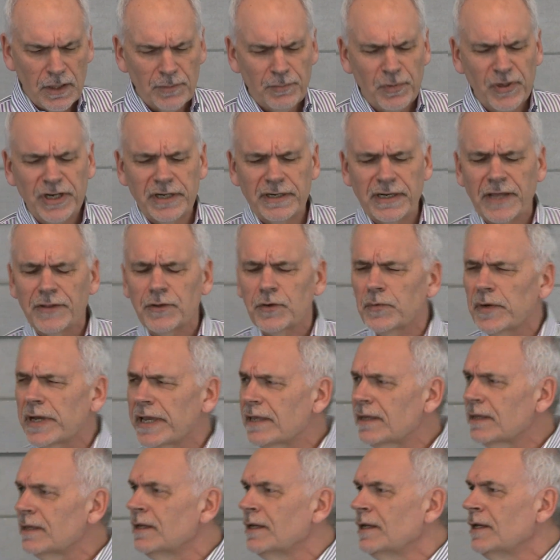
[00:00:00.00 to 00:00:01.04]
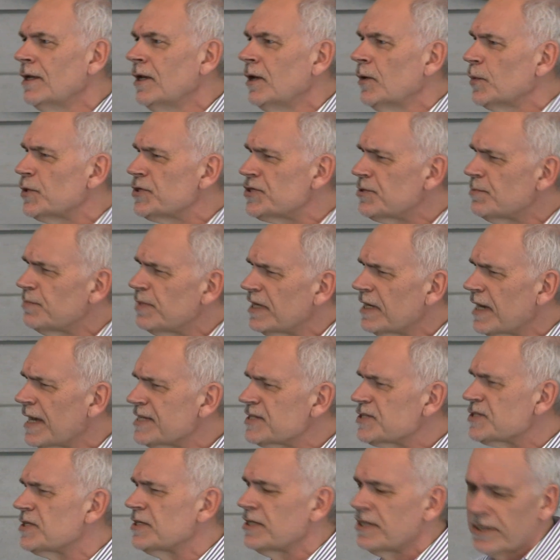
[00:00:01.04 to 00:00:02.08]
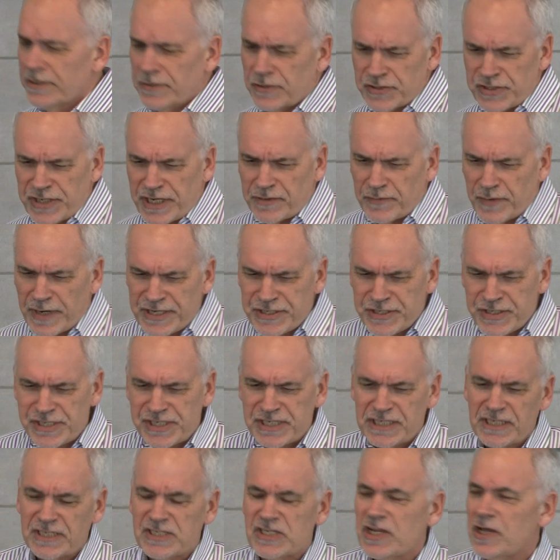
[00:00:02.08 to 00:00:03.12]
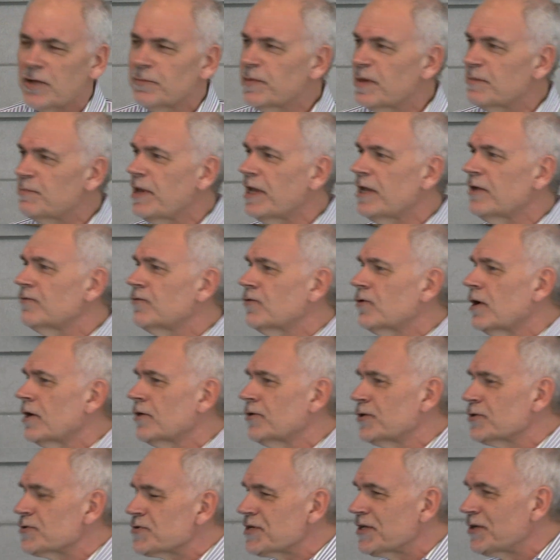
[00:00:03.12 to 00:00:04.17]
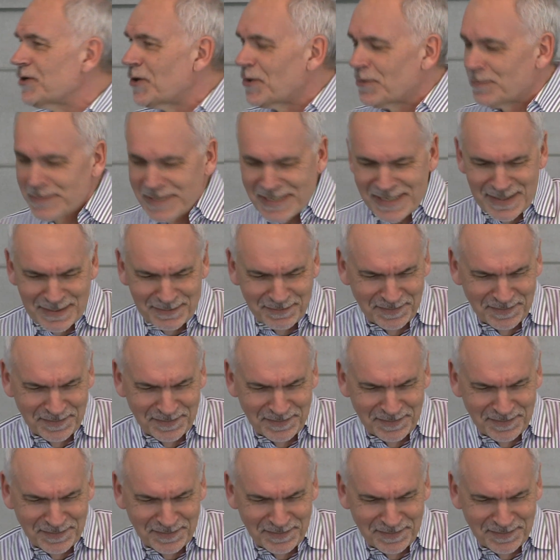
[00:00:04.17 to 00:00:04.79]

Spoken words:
Put another way, we should be nice to younger generations because they'll be paying for our nursing homes.